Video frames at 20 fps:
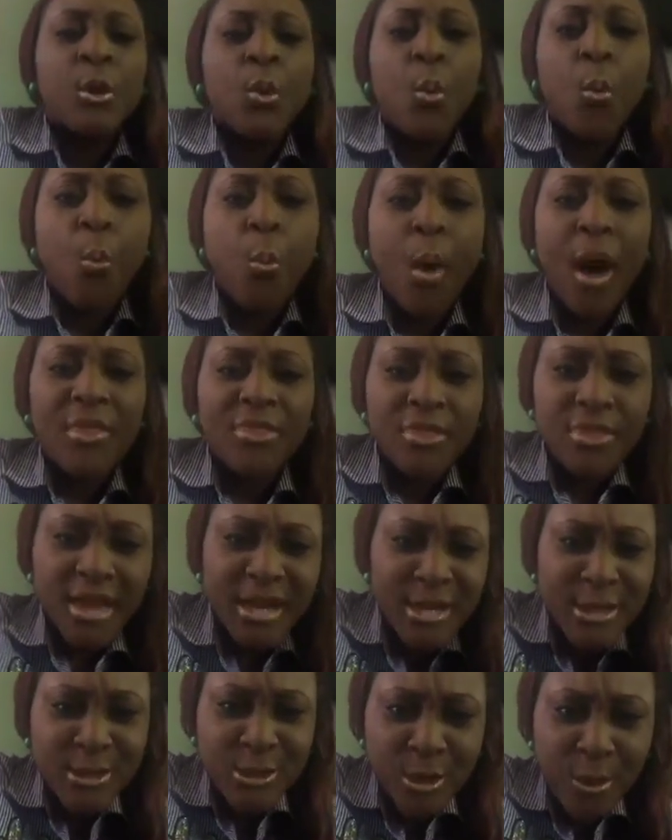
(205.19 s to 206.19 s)
What
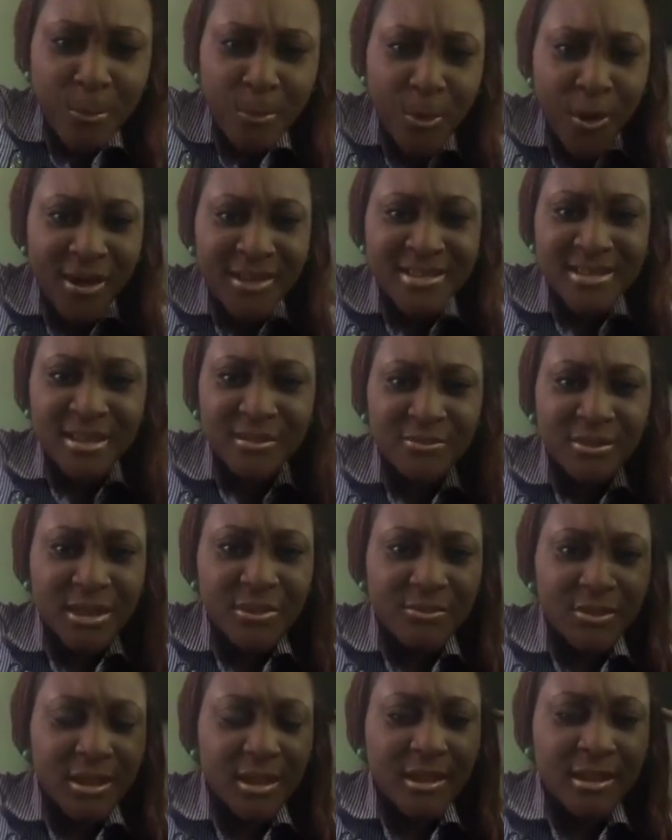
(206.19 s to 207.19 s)
then is your point of
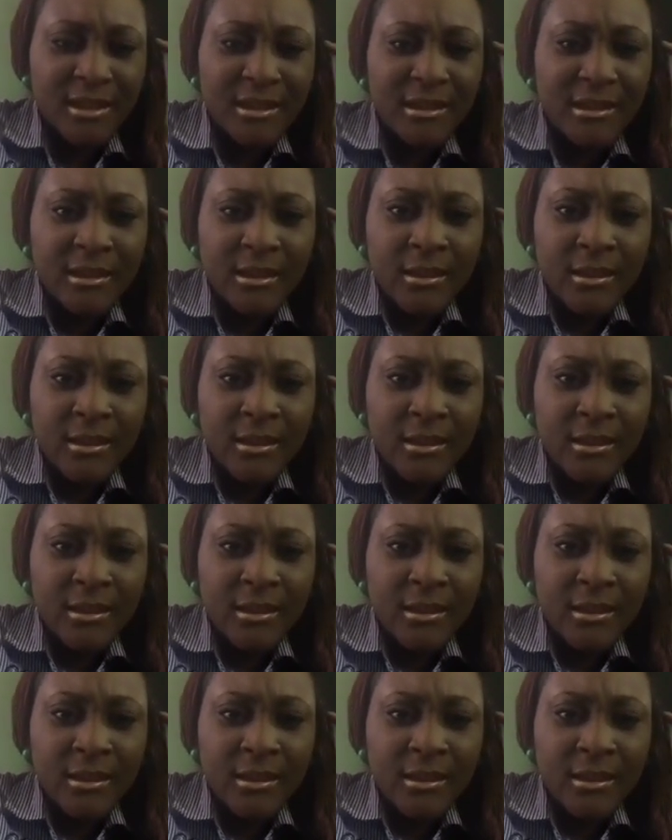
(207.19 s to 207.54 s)
living?